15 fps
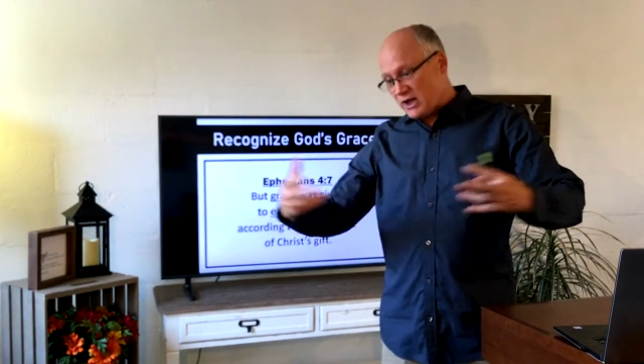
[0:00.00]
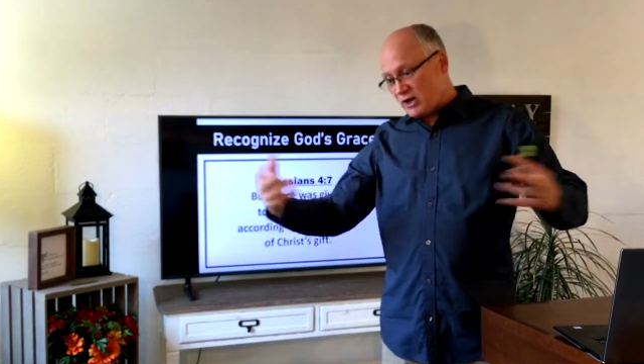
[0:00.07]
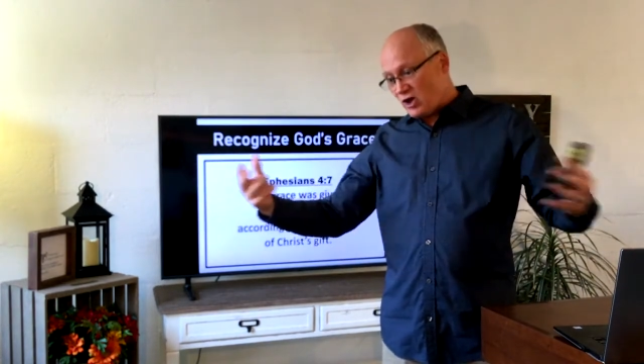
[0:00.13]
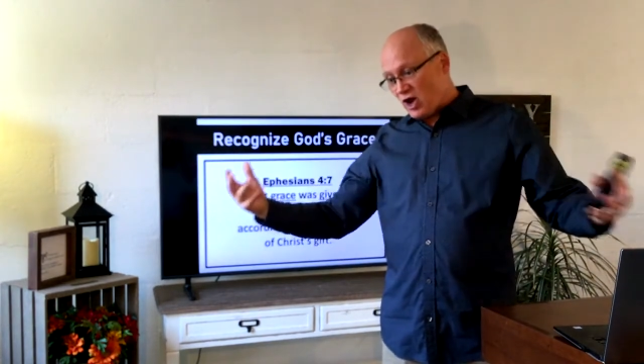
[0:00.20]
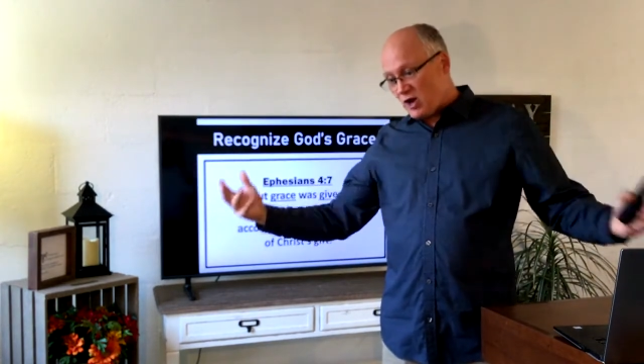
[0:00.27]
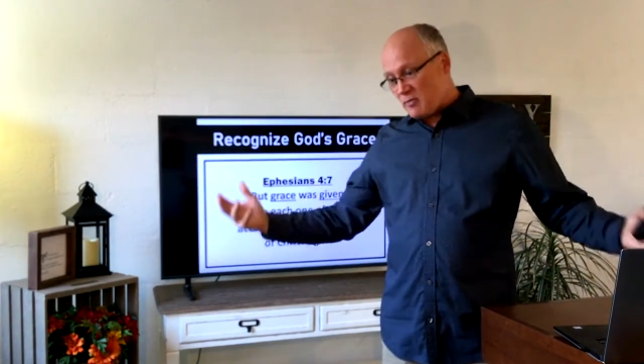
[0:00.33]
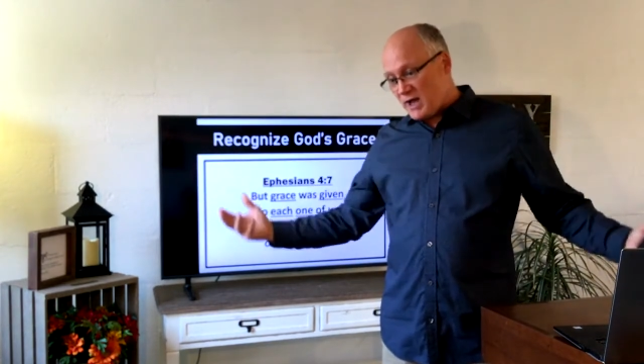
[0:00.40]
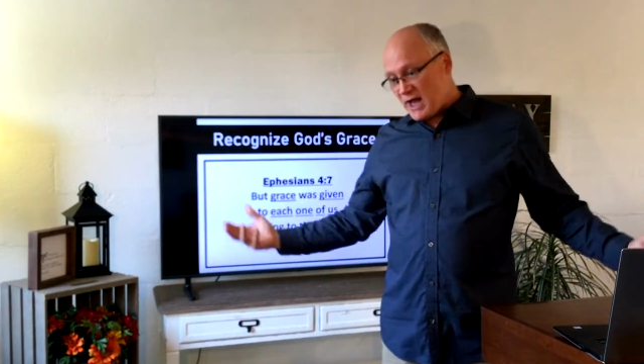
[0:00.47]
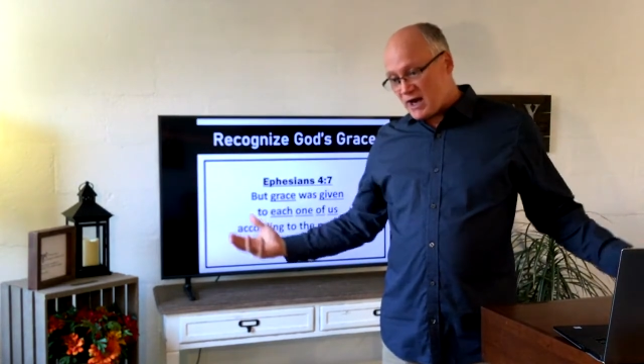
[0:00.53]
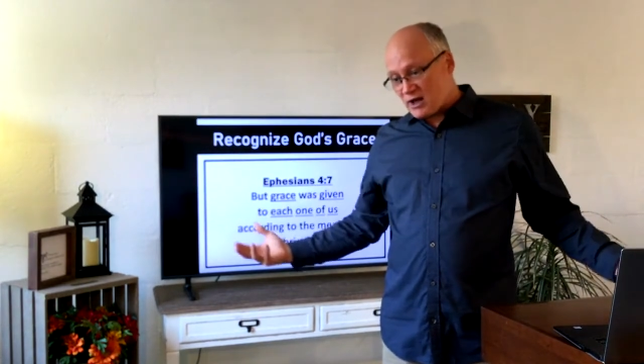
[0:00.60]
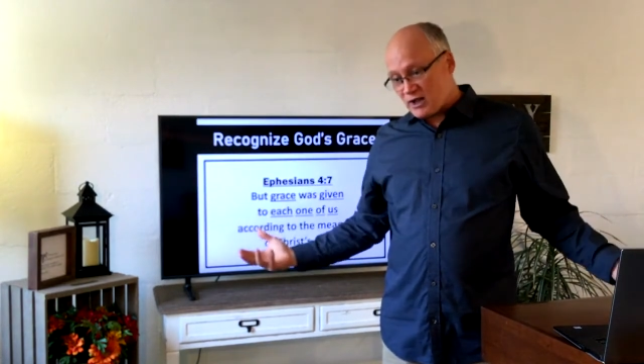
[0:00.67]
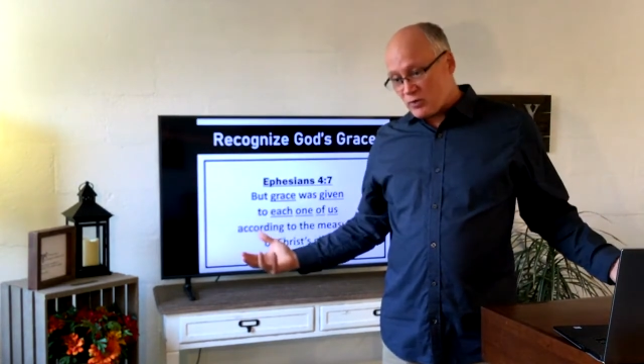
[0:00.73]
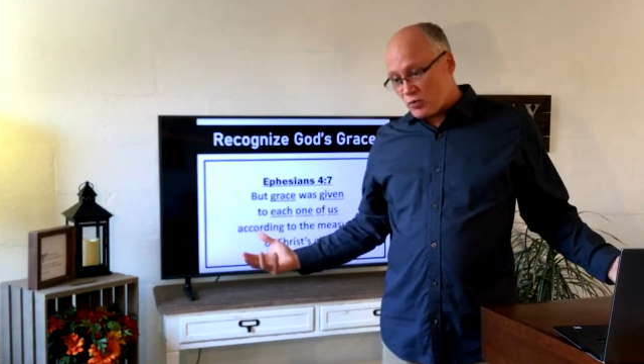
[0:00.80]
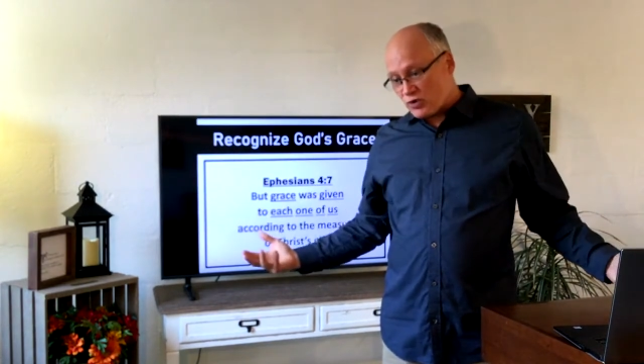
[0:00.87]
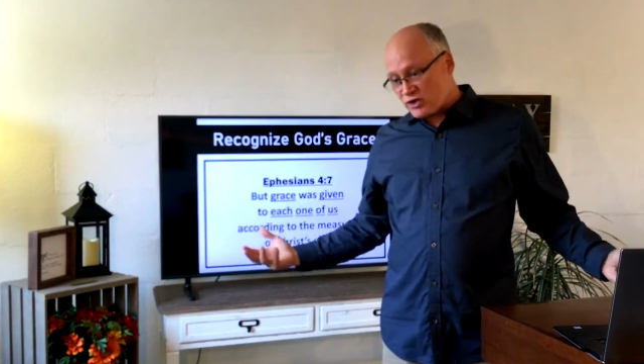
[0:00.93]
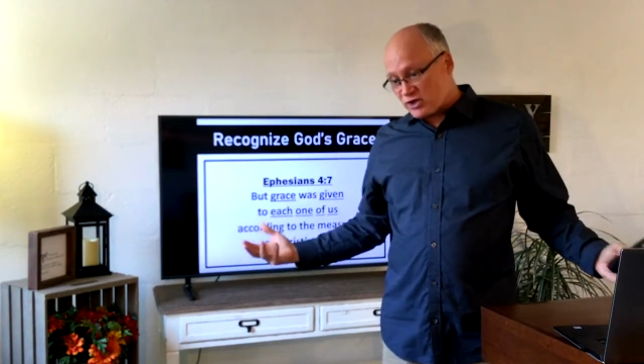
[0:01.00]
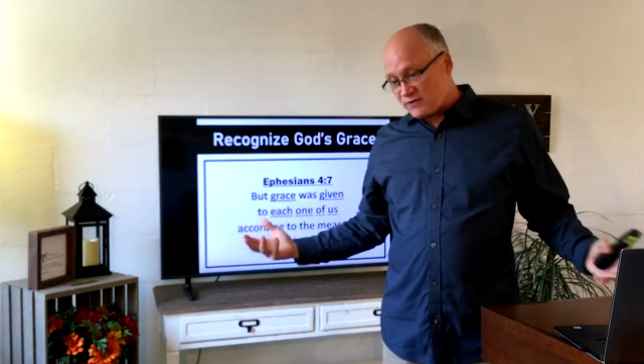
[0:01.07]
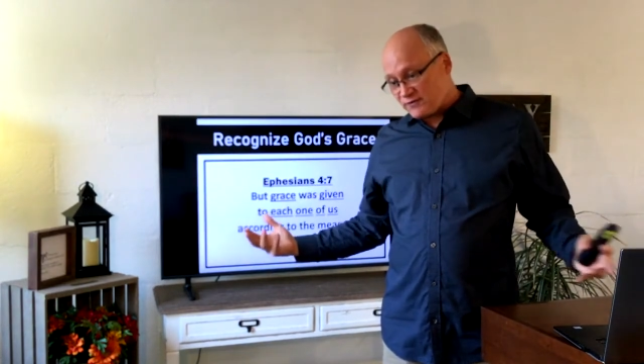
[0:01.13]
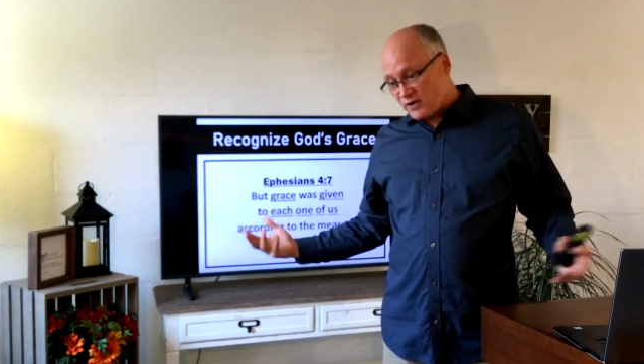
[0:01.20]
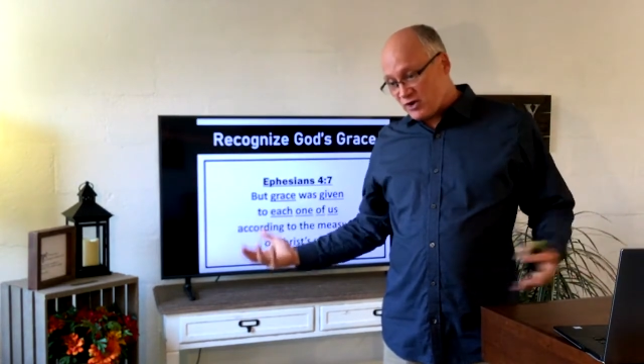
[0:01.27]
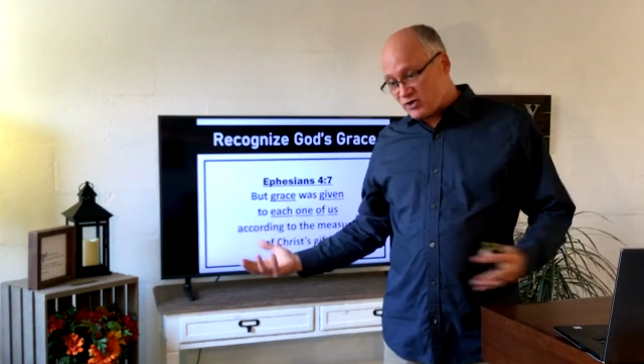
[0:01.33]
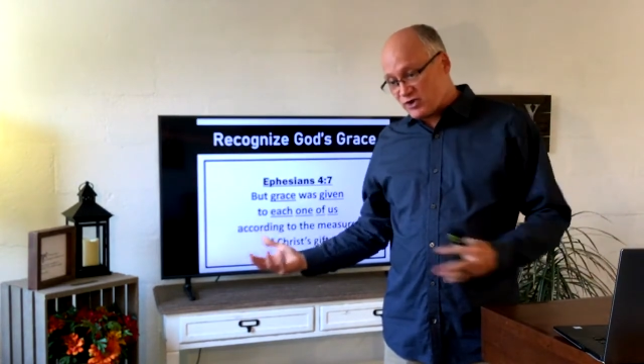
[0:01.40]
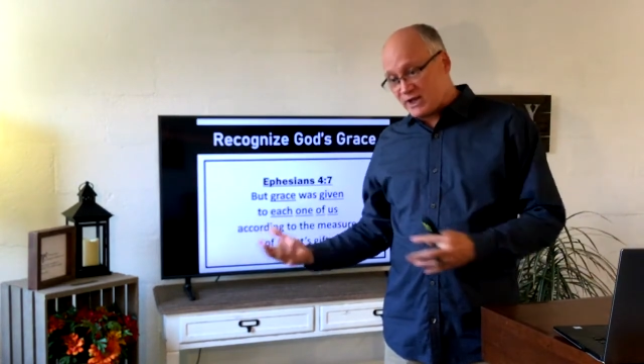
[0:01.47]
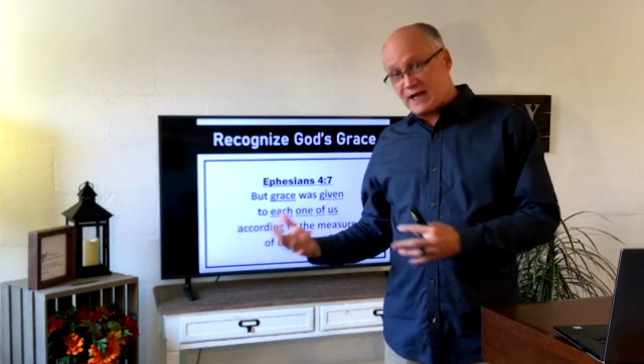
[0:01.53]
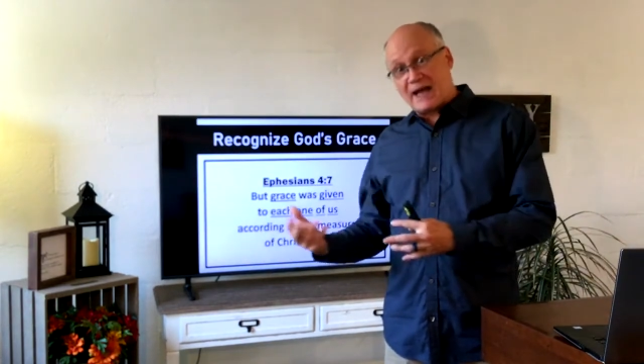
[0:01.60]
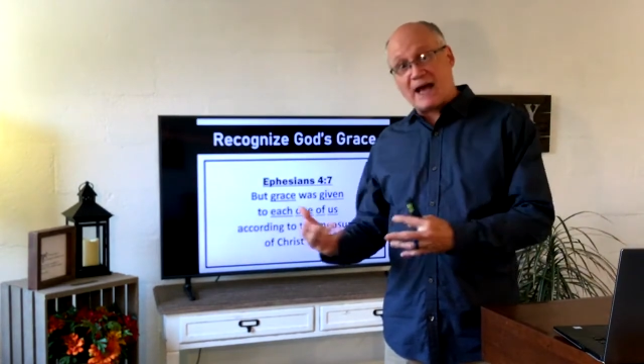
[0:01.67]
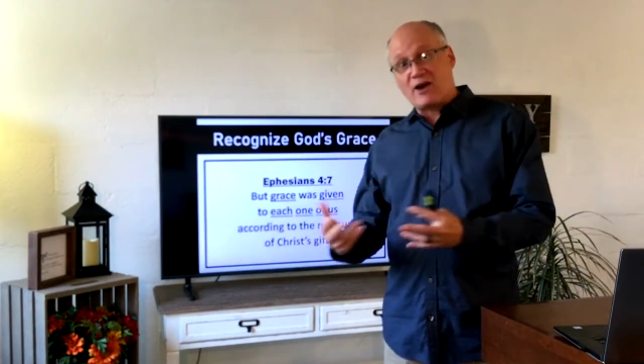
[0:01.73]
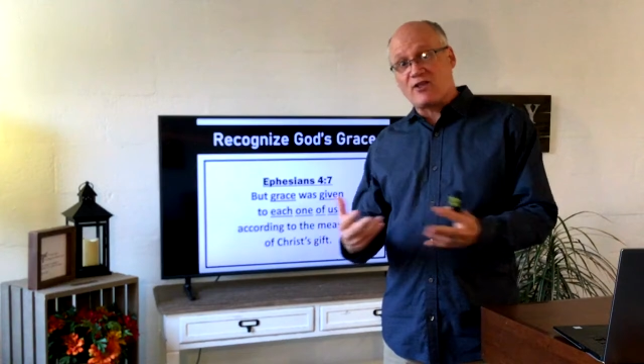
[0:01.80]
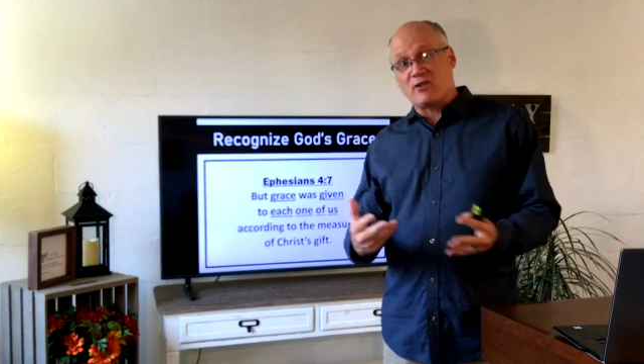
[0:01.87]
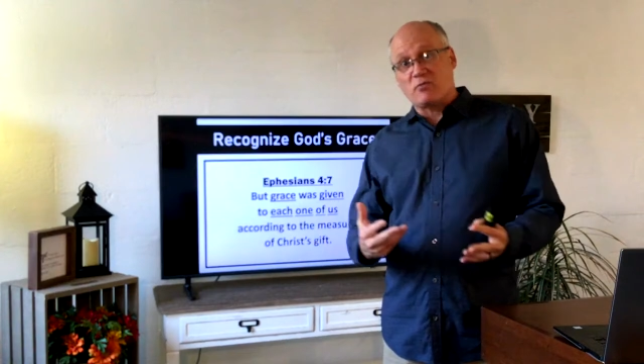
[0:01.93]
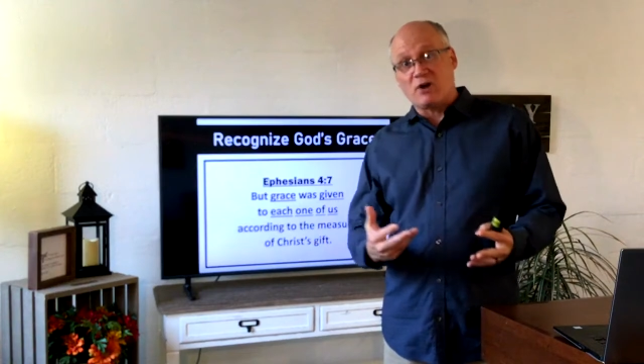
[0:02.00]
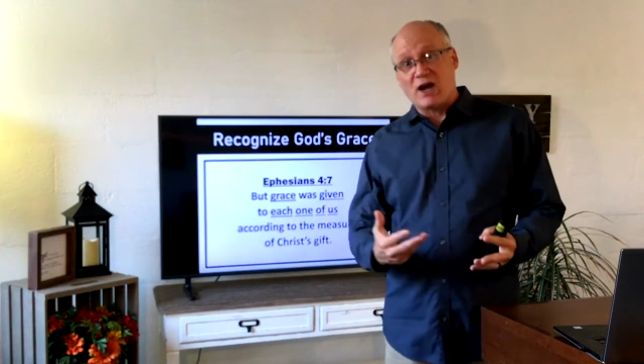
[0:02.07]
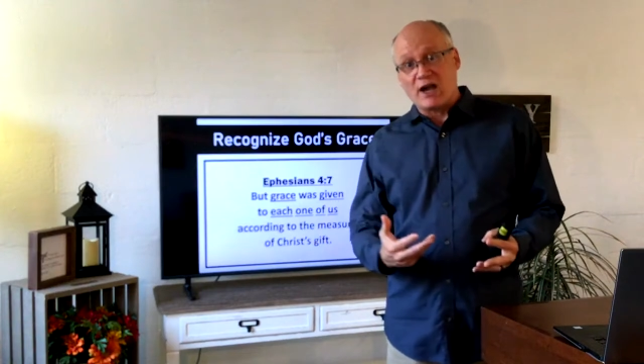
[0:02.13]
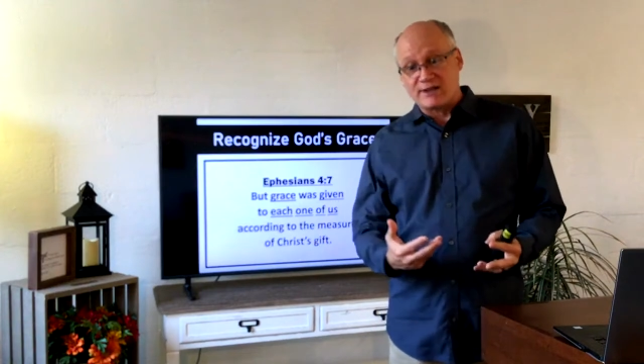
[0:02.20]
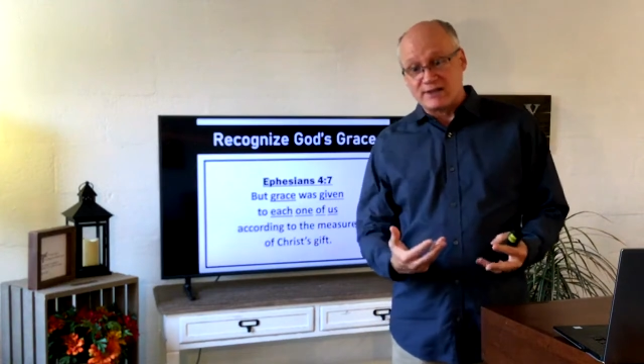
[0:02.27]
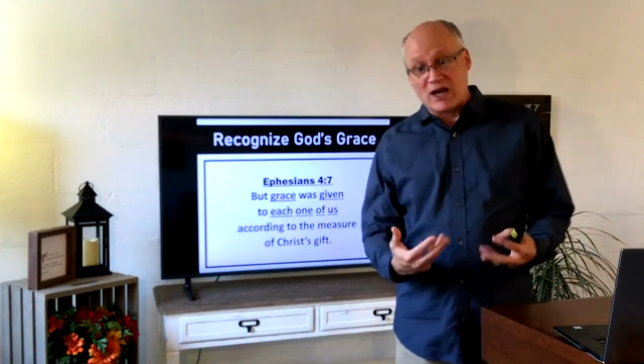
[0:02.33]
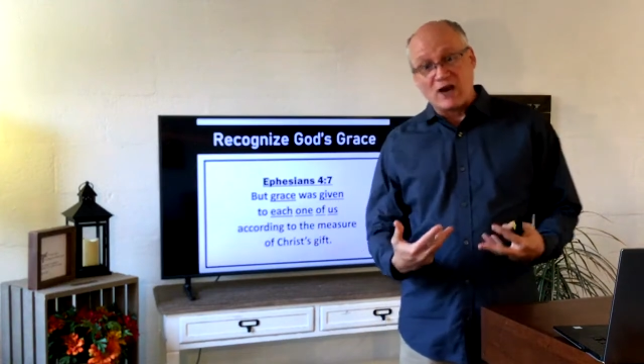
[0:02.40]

and automatically we're just functioning out of the box,